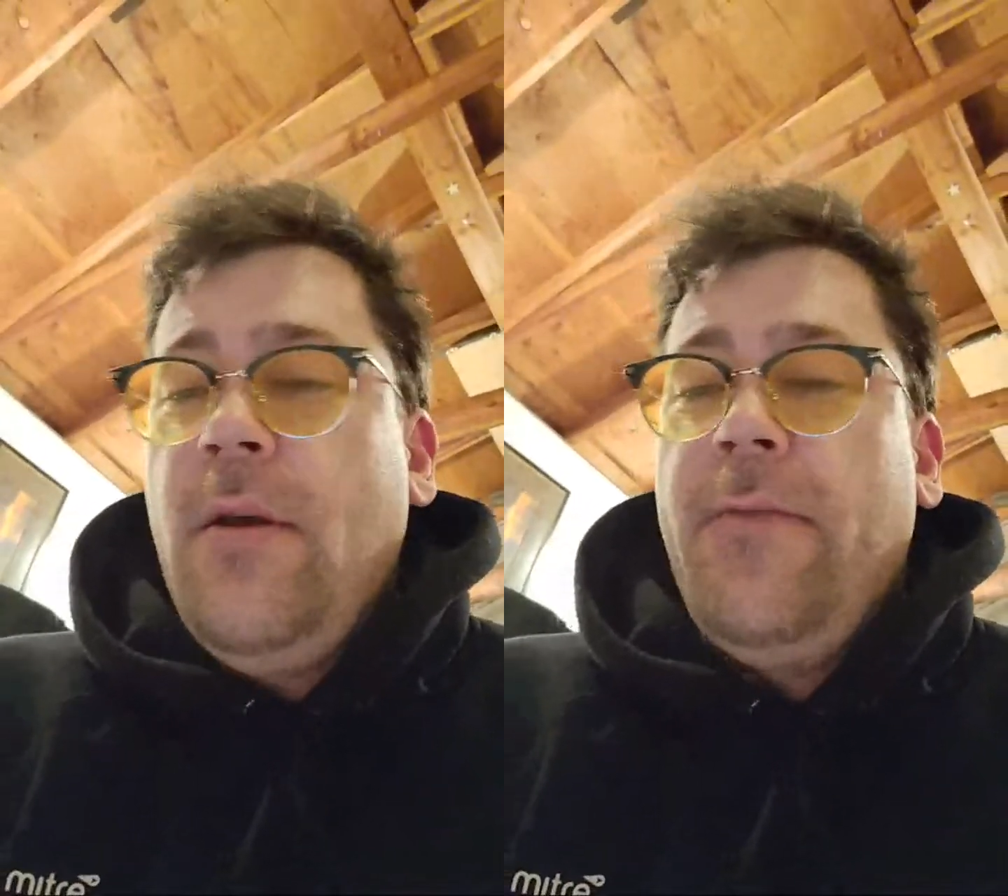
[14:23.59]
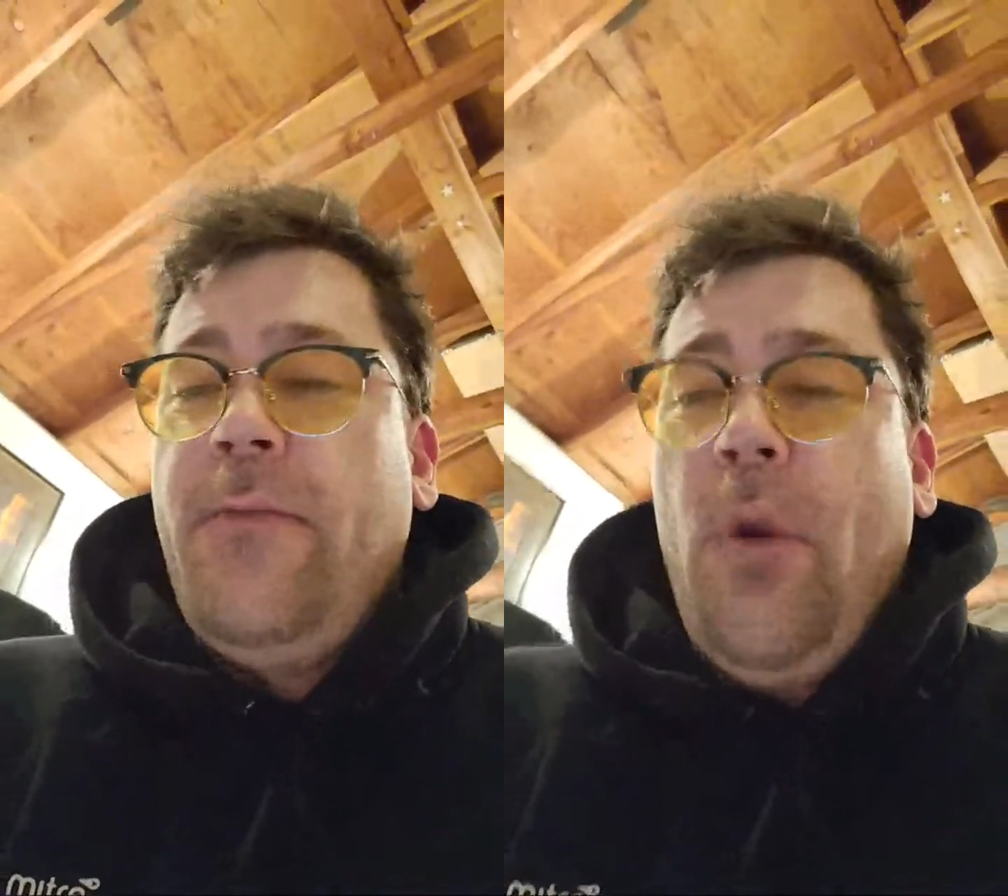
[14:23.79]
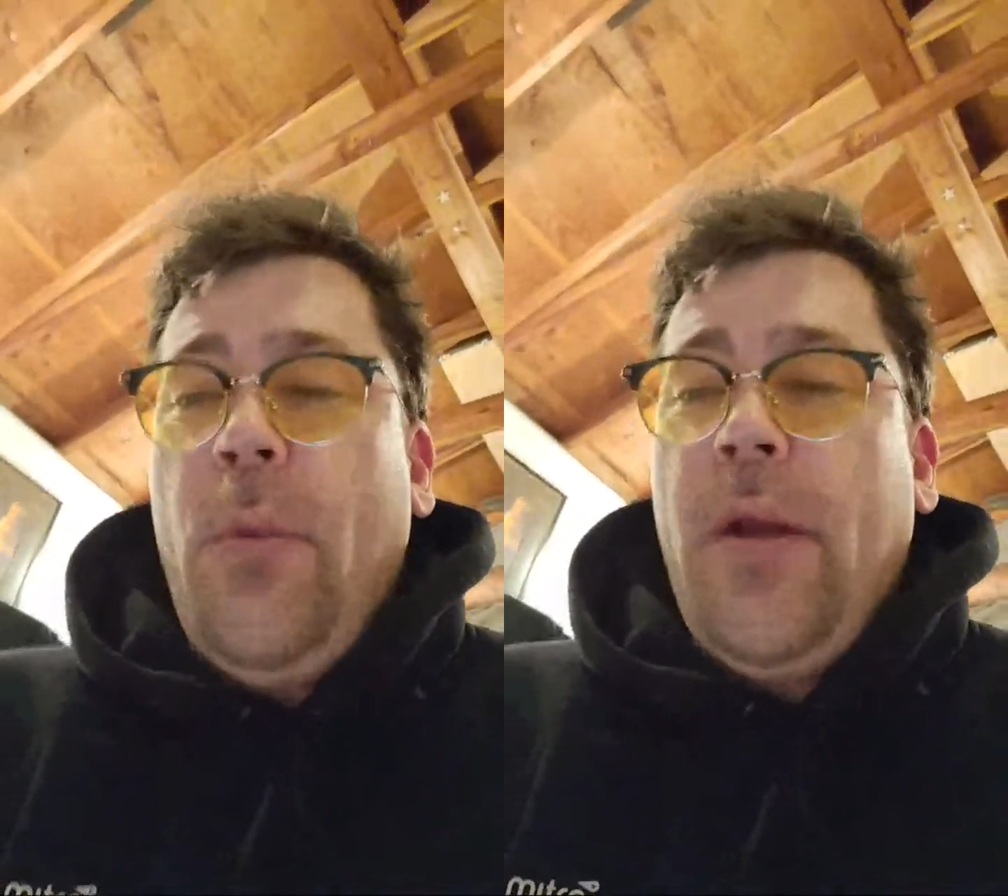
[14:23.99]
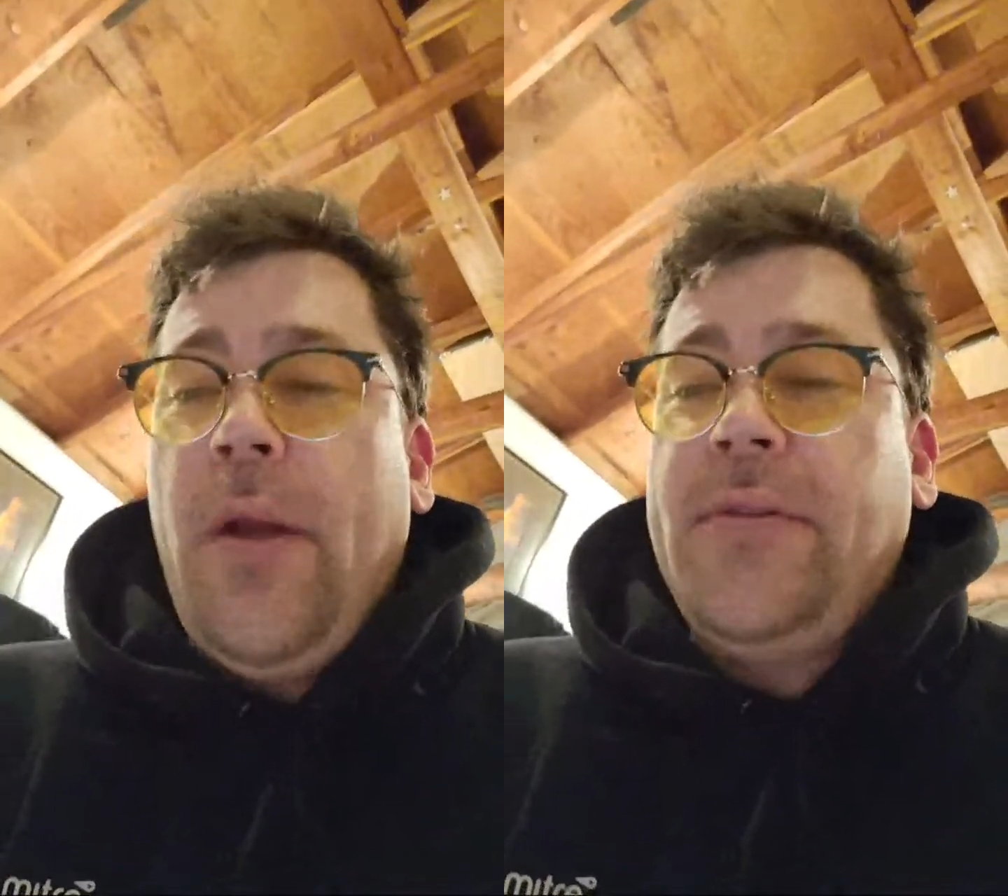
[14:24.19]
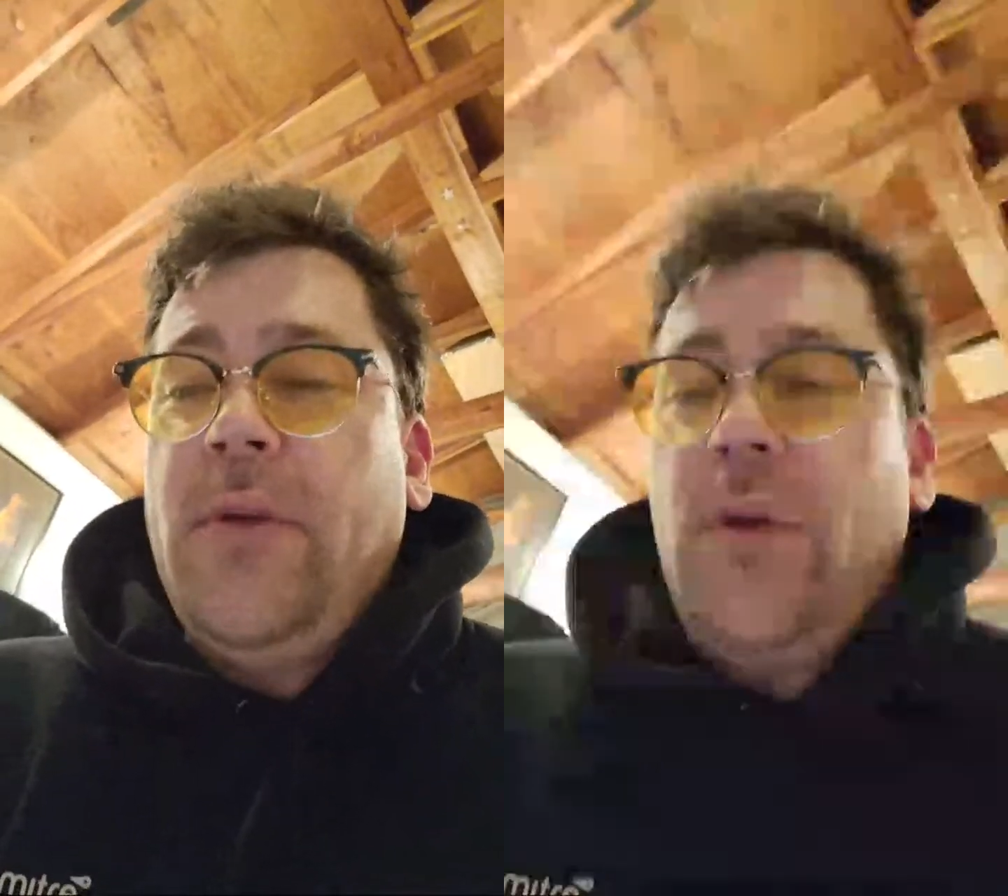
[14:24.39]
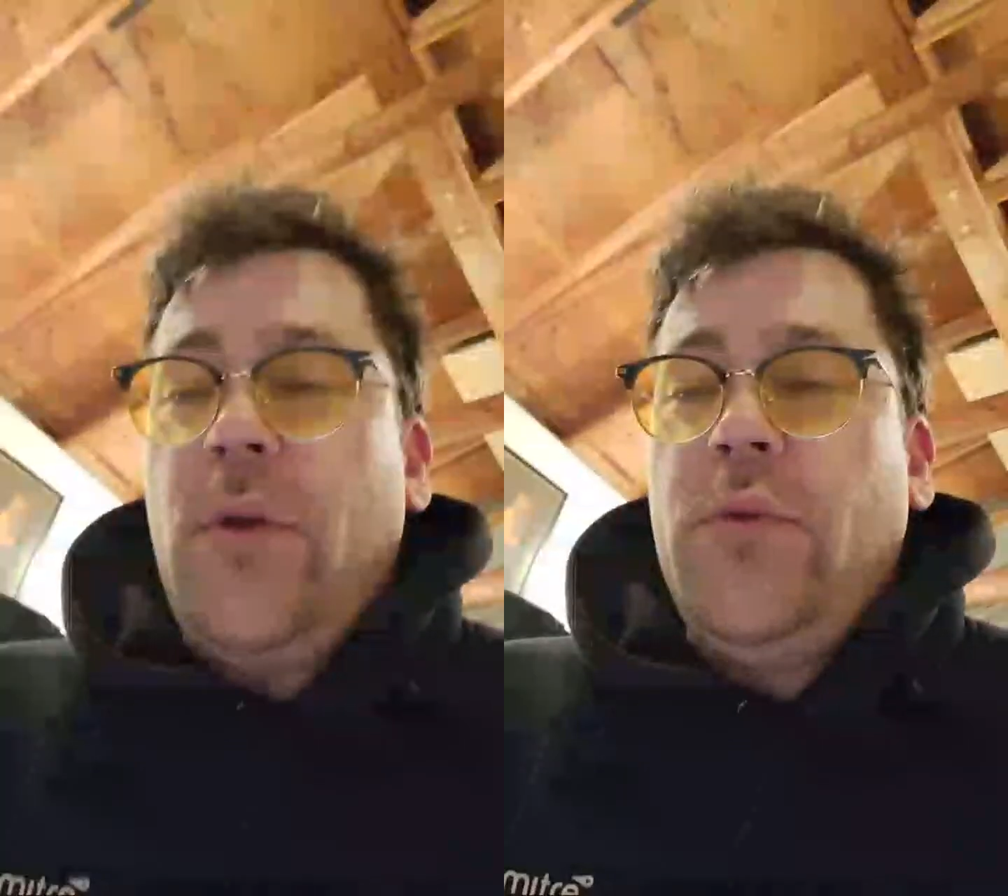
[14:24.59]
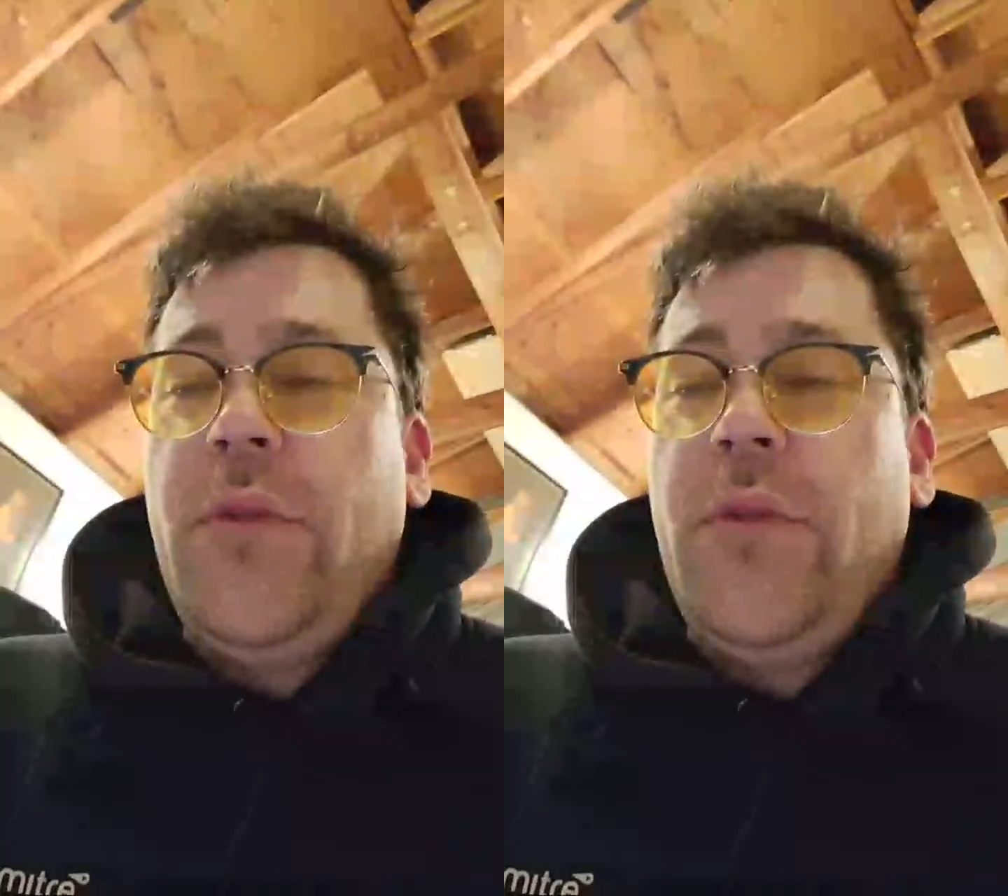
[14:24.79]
Four brave souls with